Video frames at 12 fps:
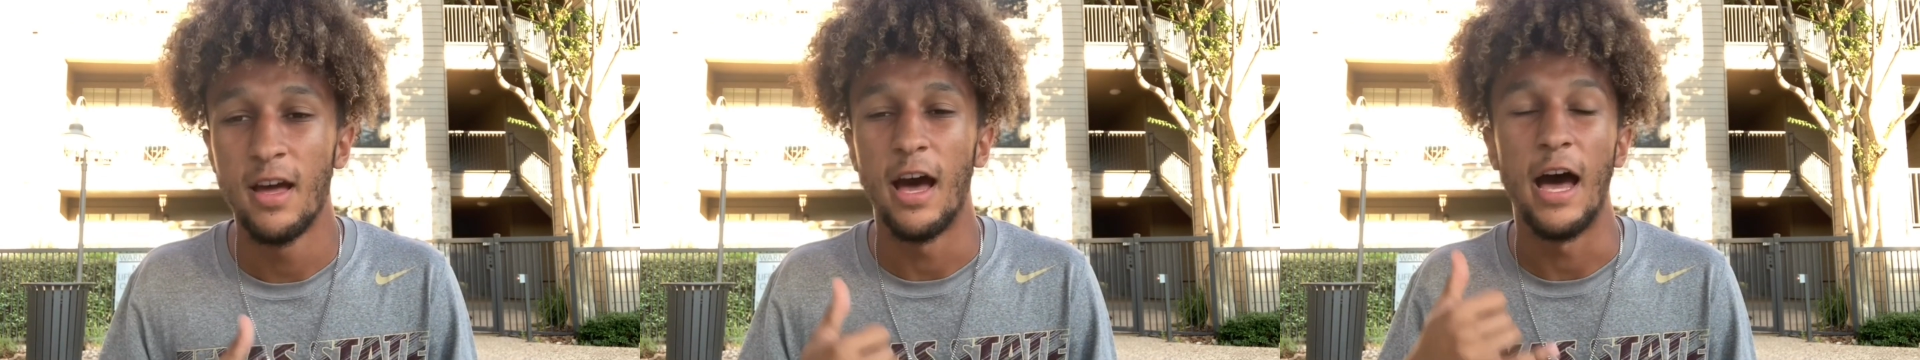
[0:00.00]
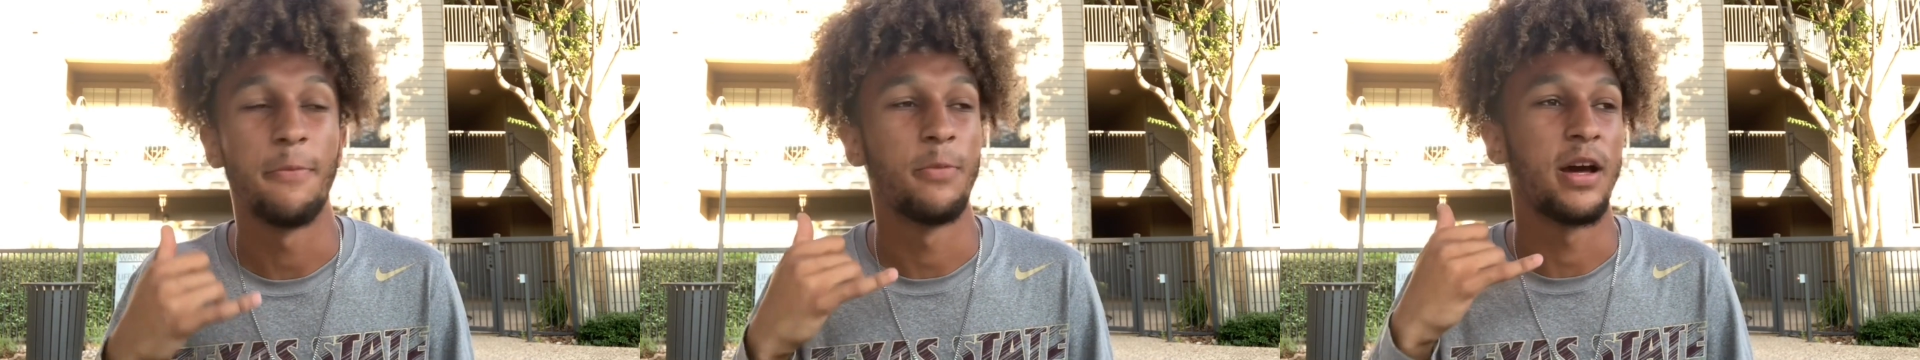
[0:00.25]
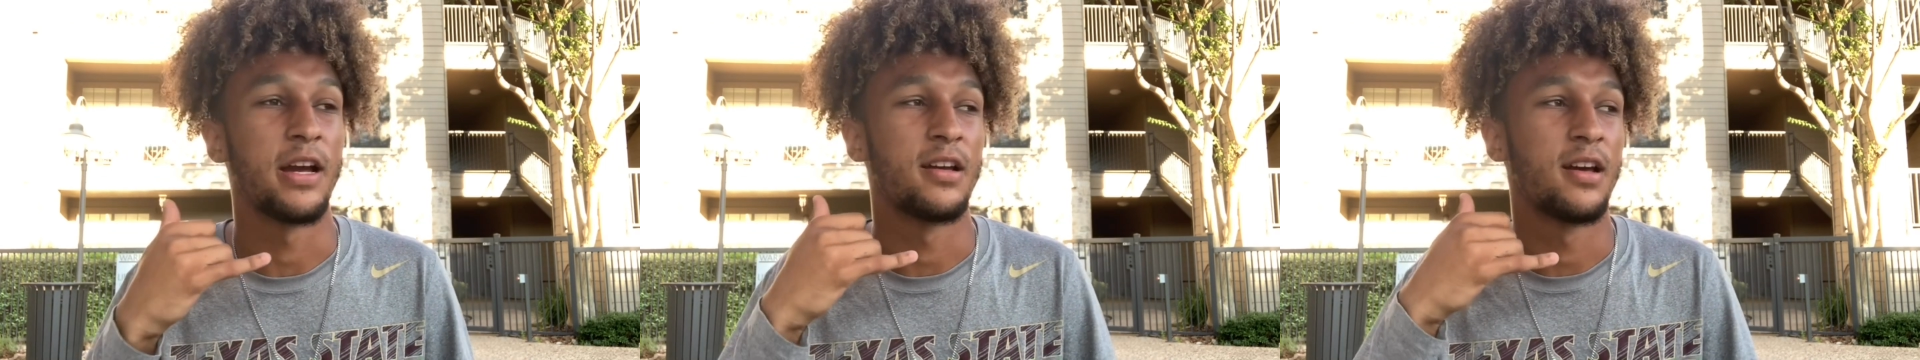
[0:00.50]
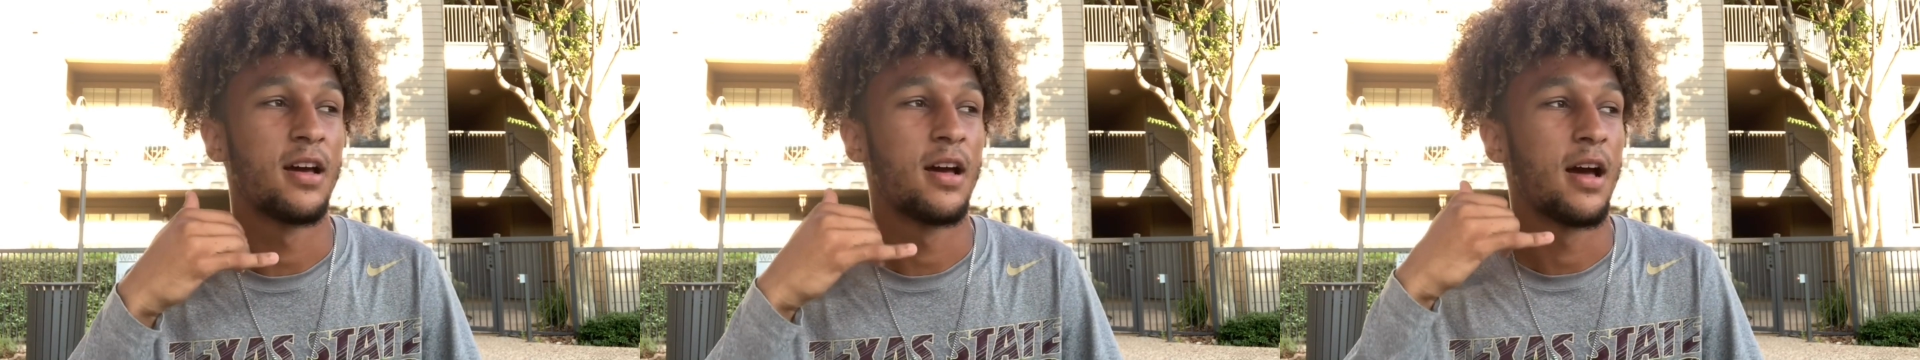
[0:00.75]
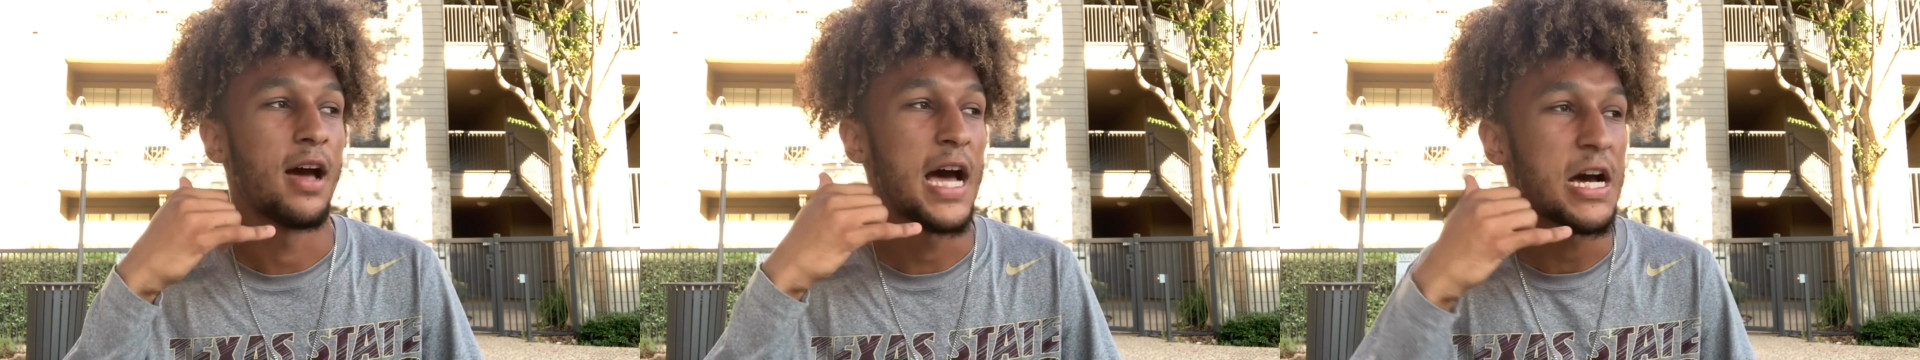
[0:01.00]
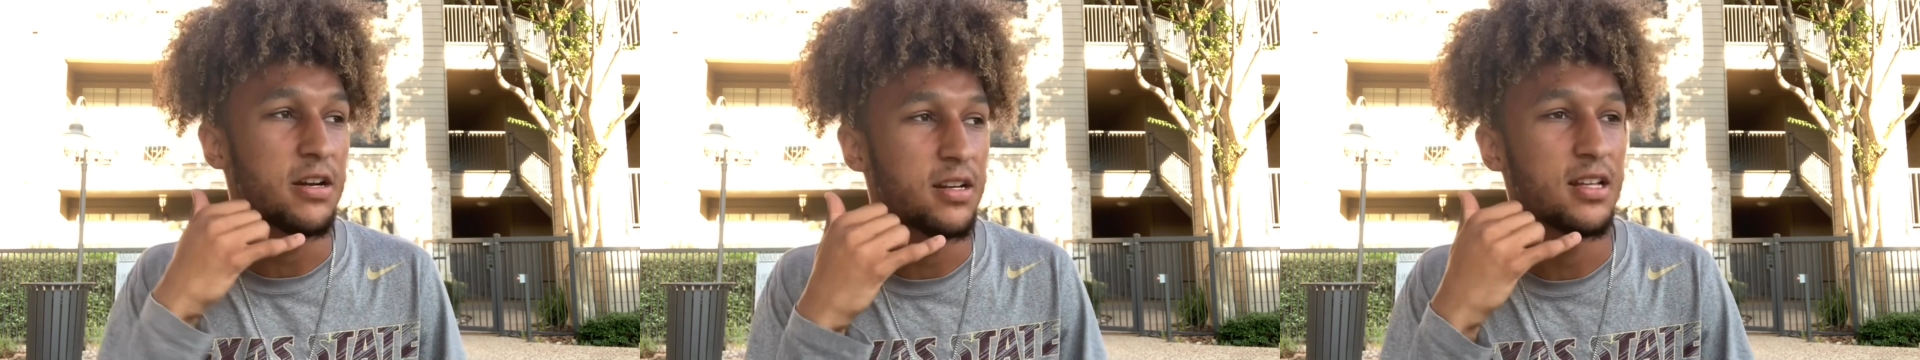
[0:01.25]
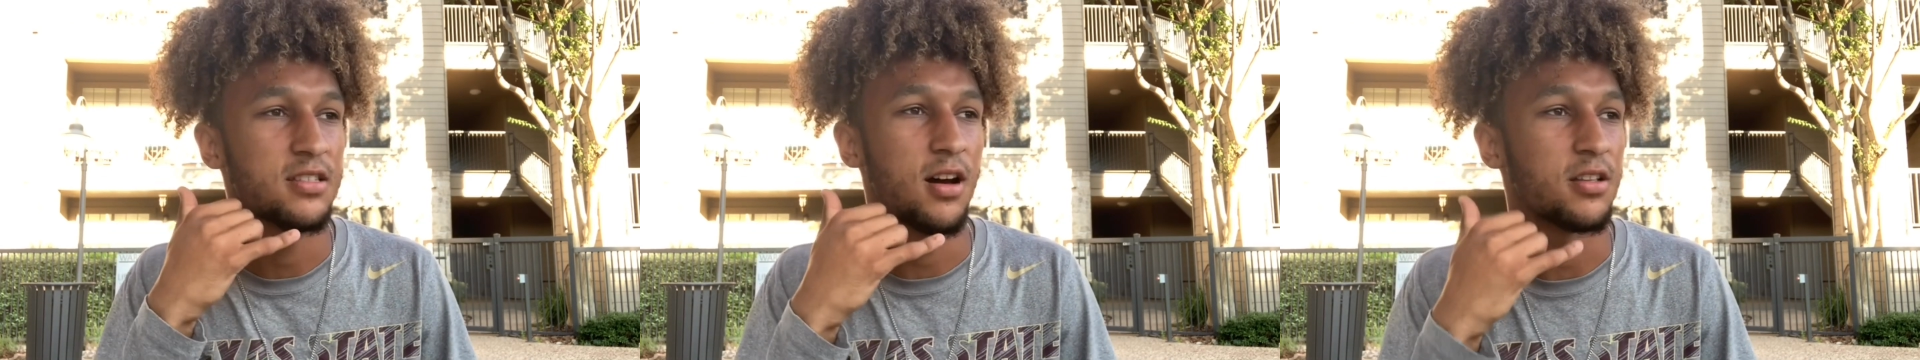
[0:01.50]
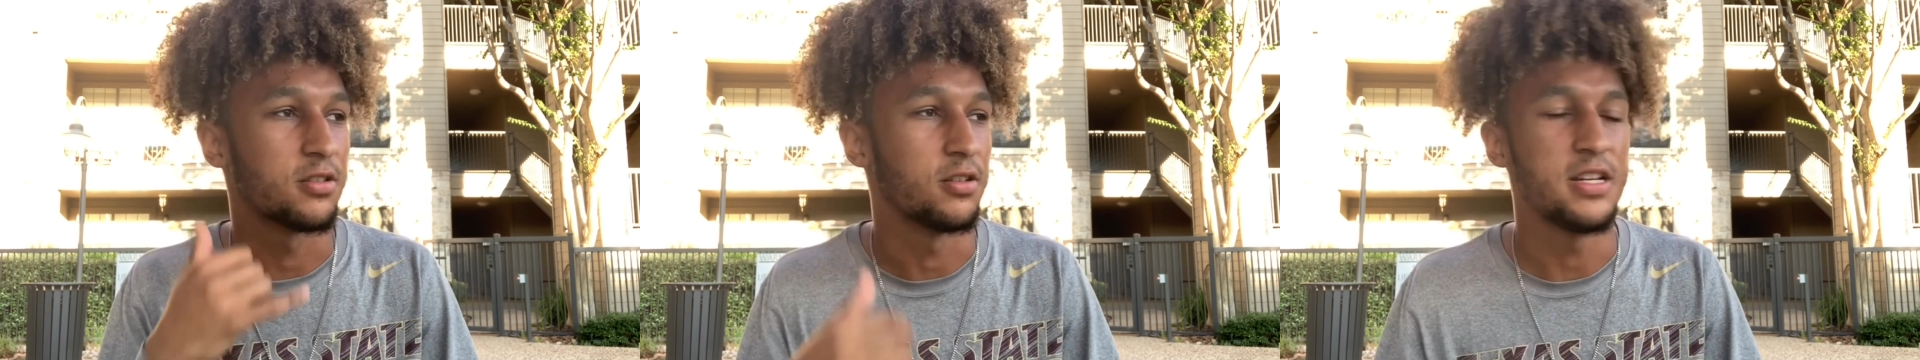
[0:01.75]
I'm like, how can I
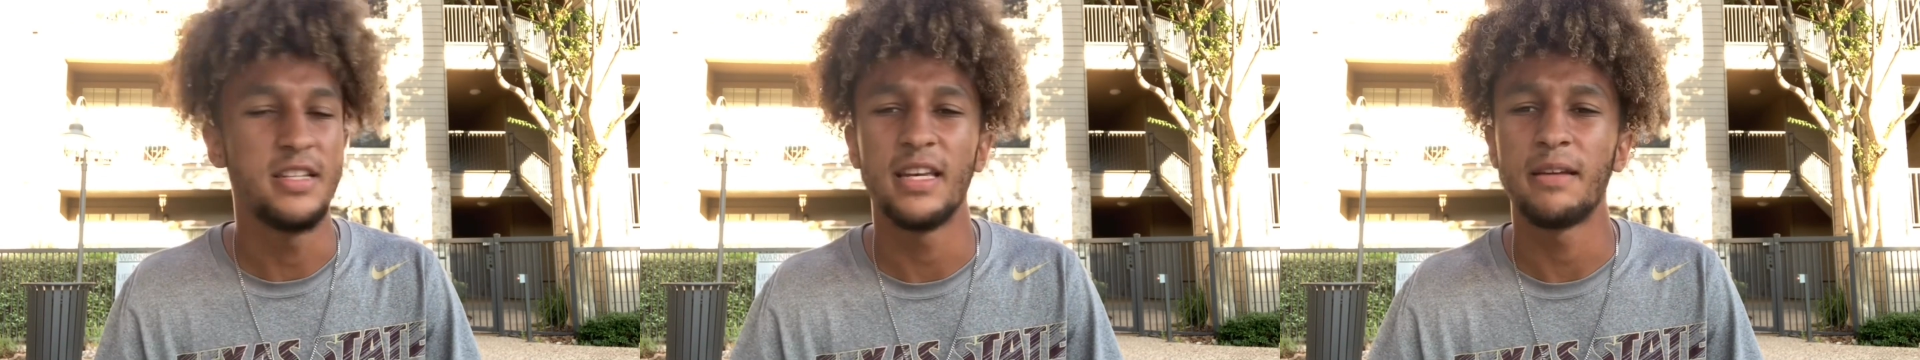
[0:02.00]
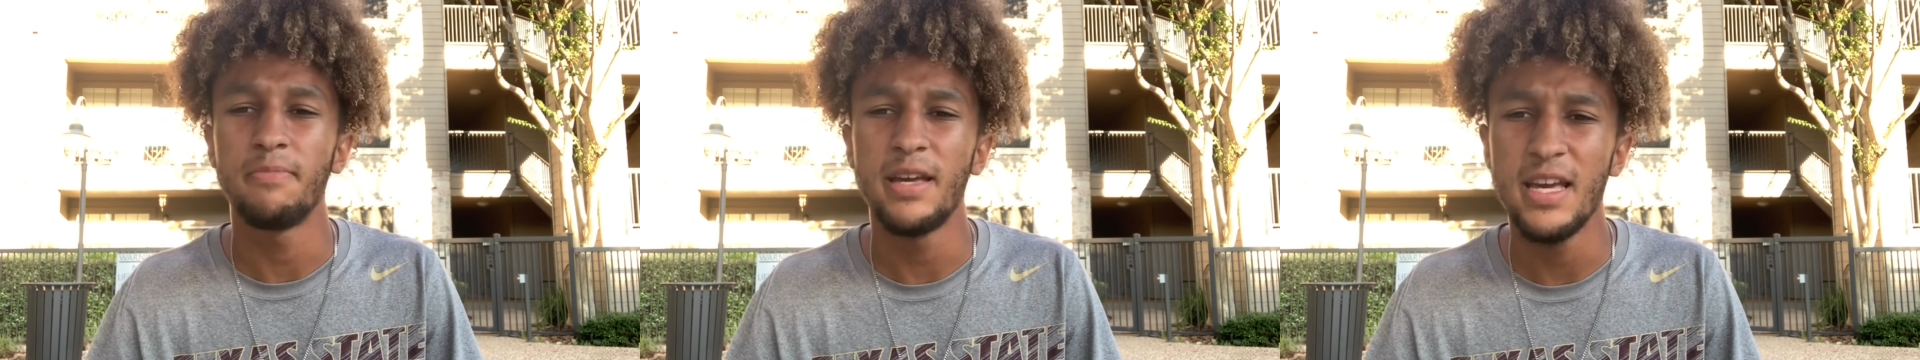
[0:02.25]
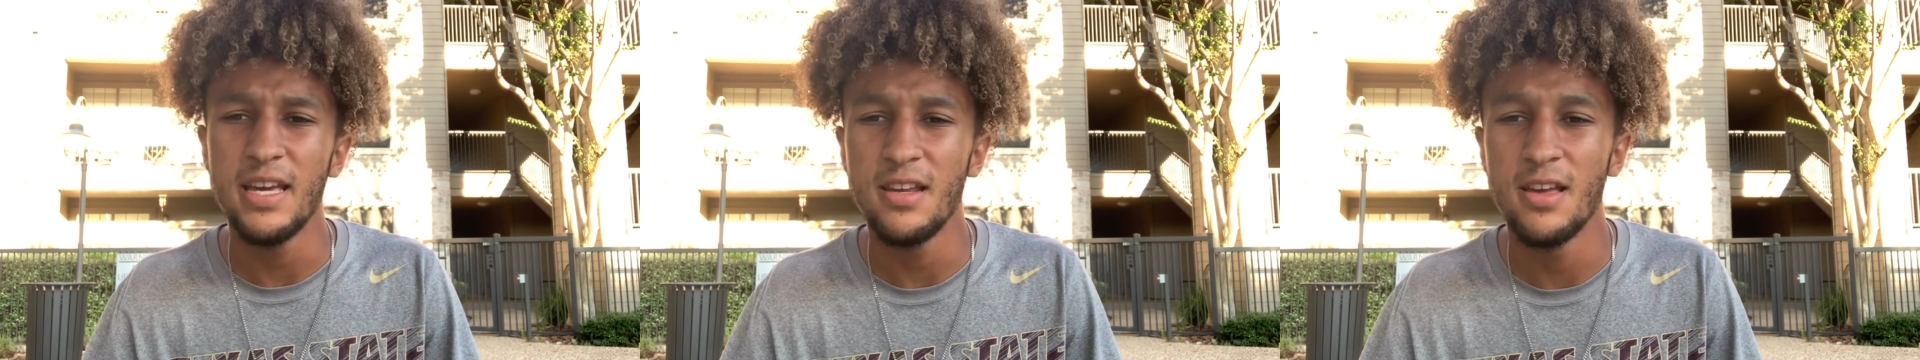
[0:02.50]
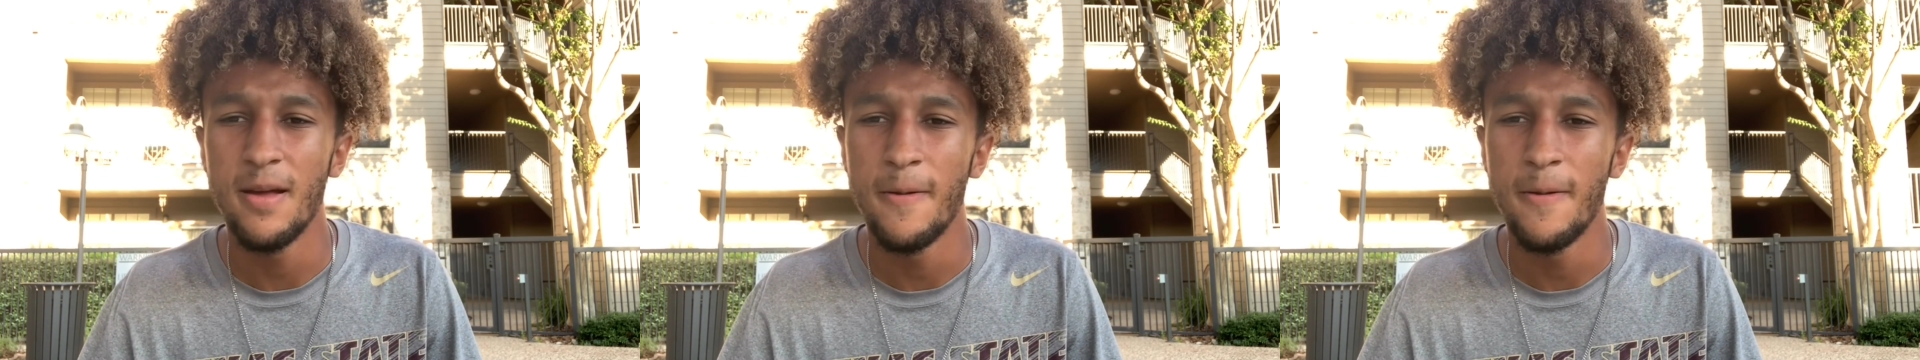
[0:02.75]
talk to her? He's like, man,